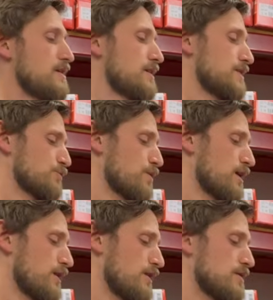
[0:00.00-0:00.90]
as
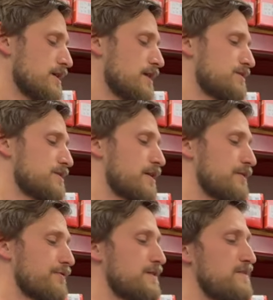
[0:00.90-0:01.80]
well. It's about
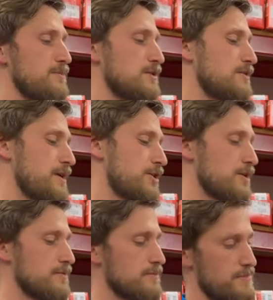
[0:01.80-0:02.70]
a 50
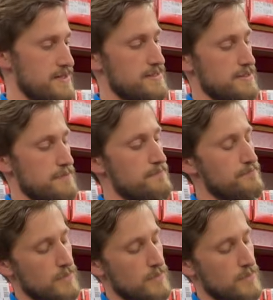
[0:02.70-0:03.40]
millimeter piston.